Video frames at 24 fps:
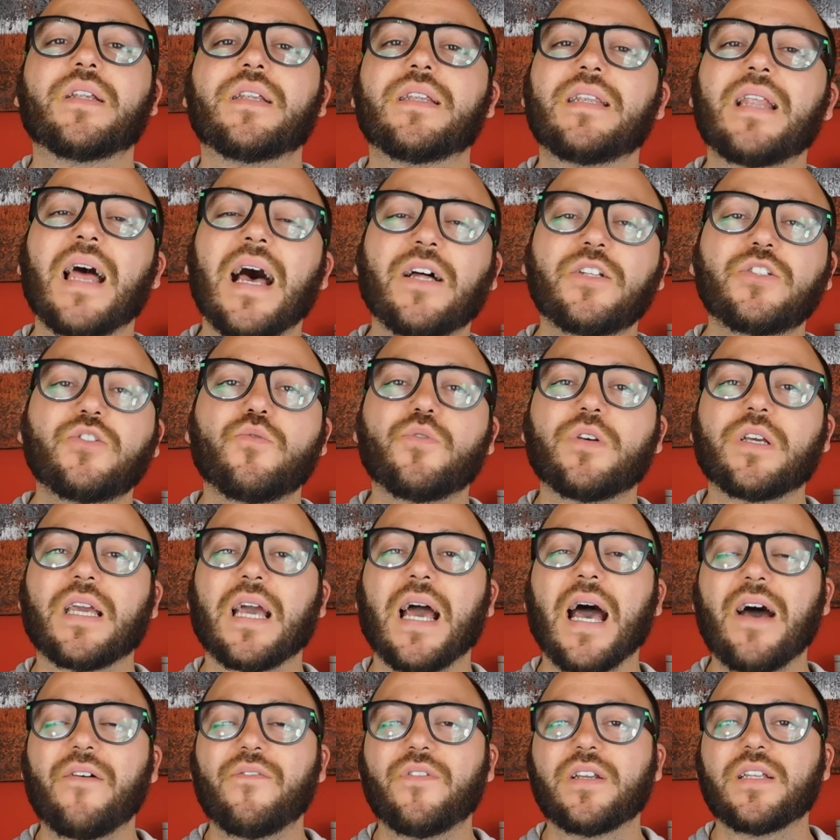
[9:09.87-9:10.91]
nasal
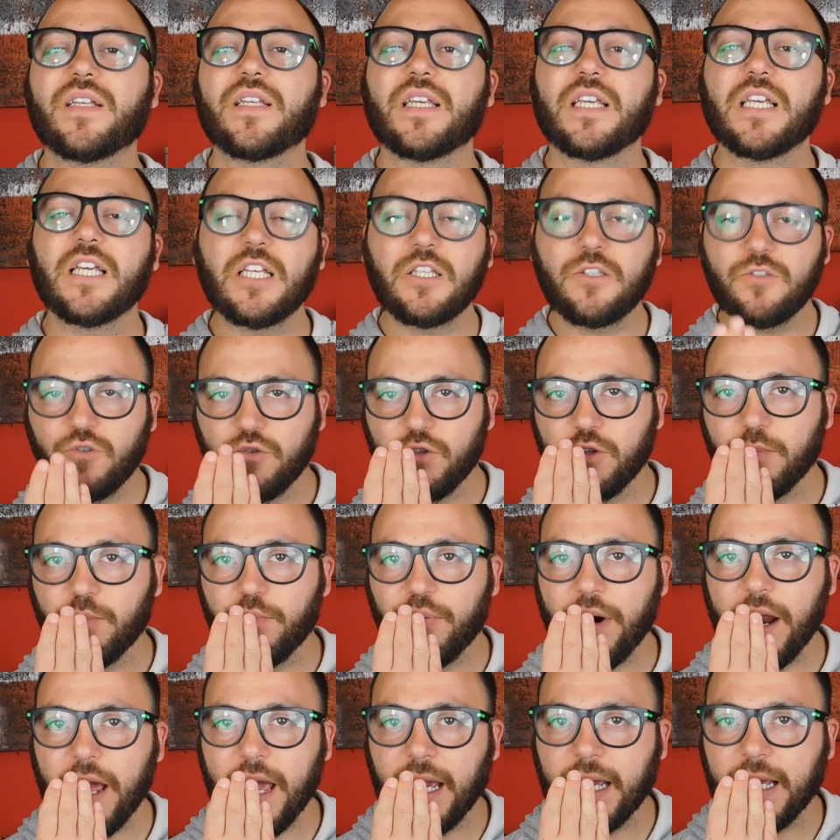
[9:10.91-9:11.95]
cavity into the
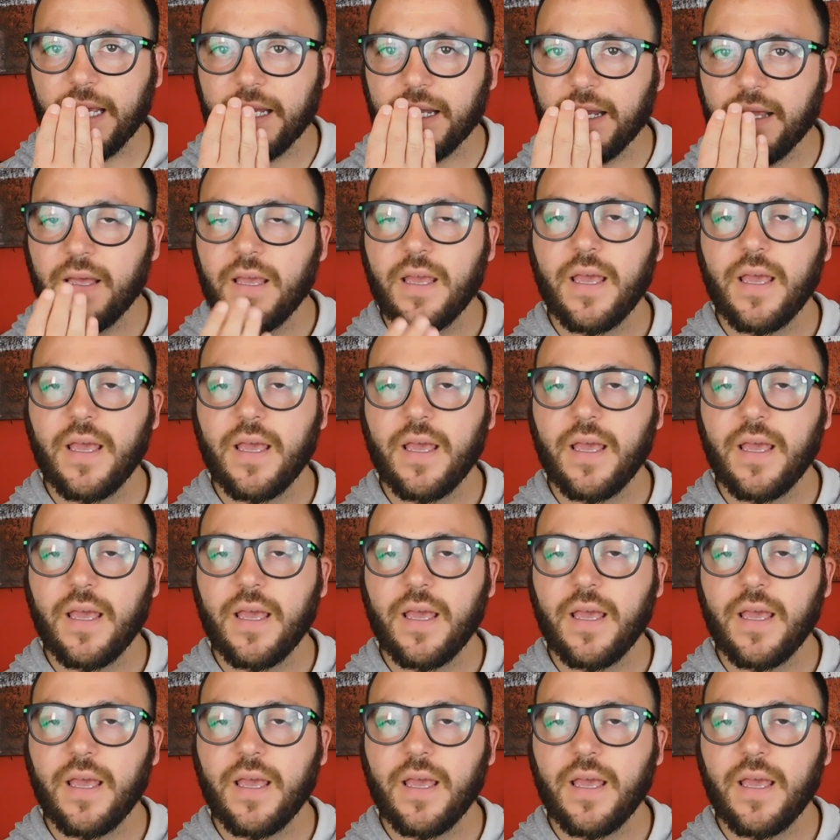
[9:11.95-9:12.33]
brain